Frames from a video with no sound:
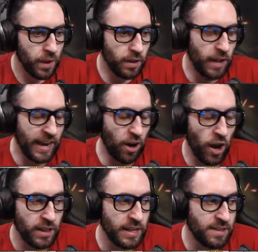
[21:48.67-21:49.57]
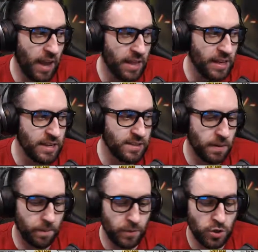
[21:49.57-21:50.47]
Like, or at least
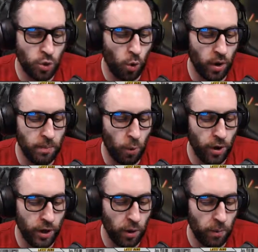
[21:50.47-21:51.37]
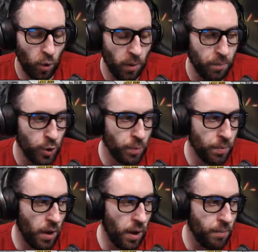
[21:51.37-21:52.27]
storyboarding or
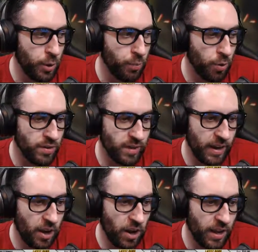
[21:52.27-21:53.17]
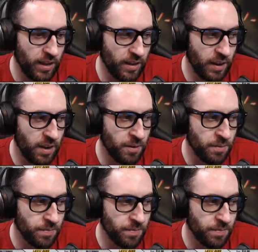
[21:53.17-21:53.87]
blueprinting on it, you know?